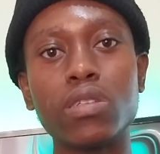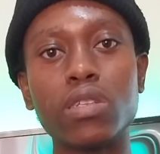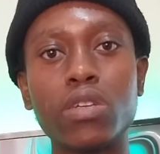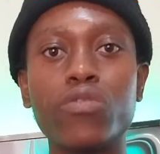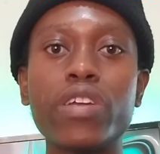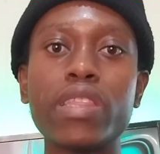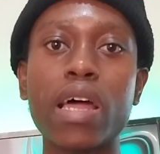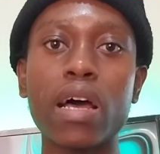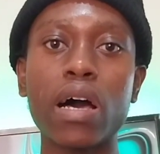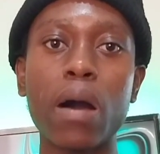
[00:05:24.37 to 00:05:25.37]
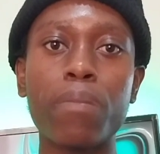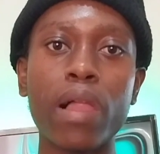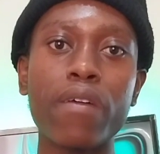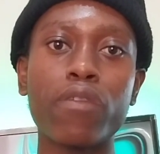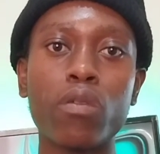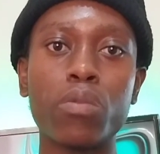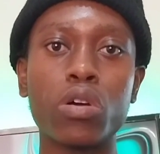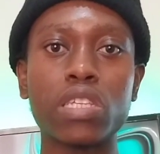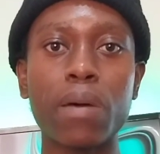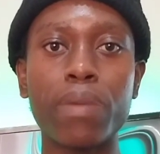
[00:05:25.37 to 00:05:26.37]
degree that I applied for,
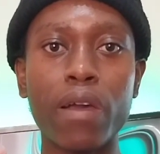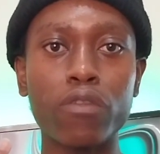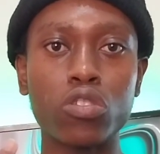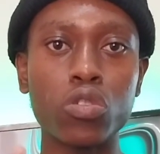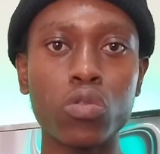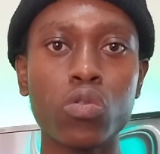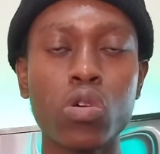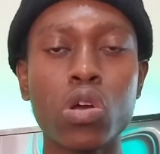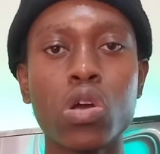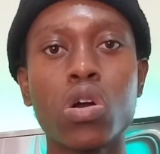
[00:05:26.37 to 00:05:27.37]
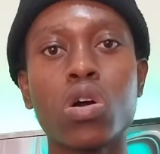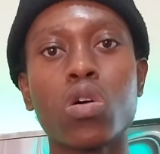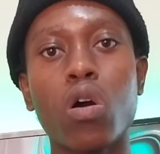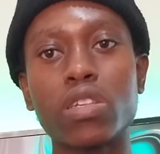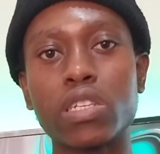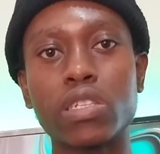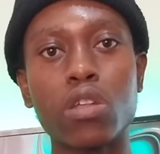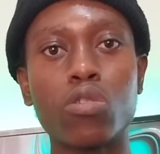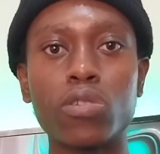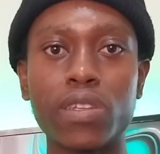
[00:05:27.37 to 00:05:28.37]
because I applied for 2 courses
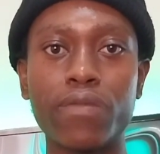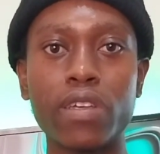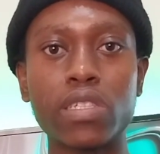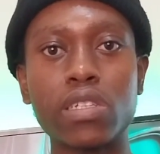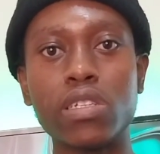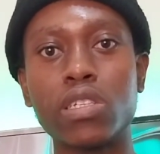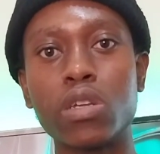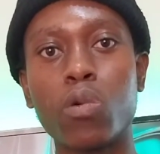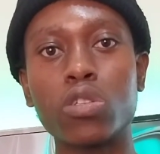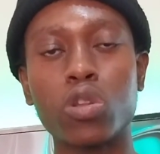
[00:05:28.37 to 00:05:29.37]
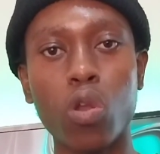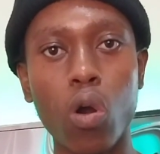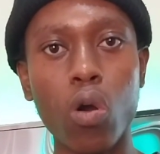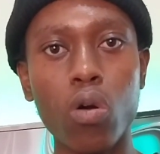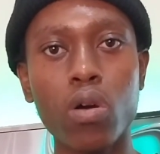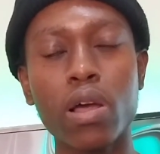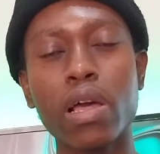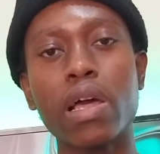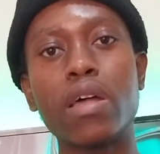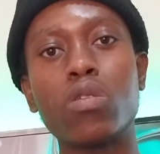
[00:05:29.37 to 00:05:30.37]
at those universities. It was law
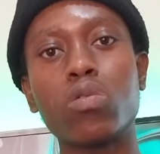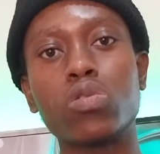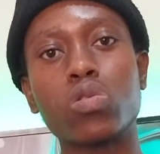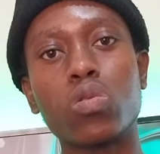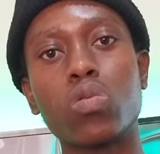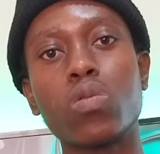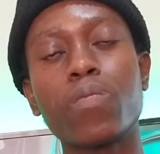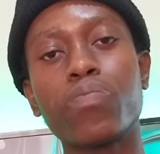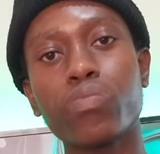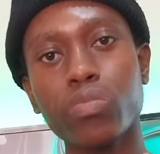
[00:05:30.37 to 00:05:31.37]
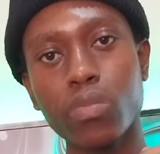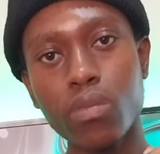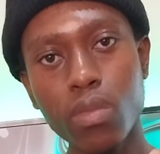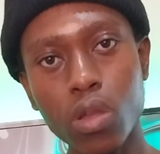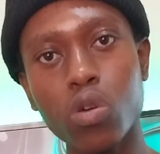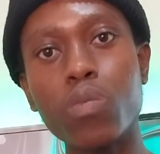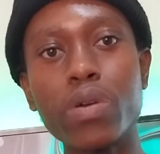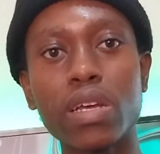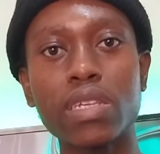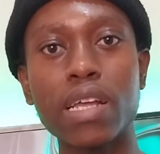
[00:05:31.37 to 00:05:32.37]
and also
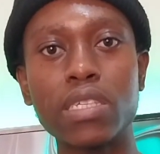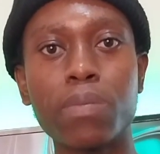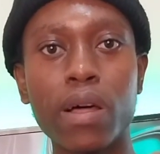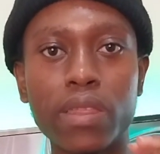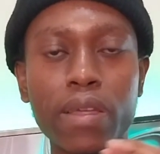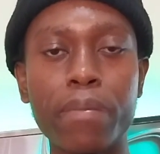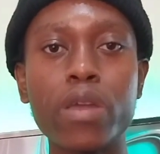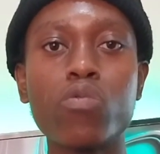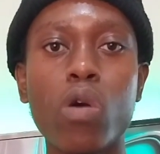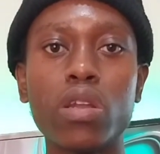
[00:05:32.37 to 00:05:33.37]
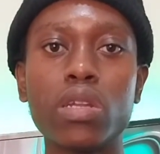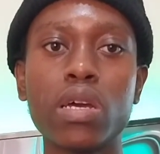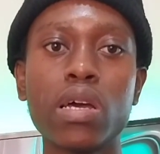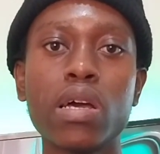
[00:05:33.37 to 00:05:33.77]
computer science, but the main one,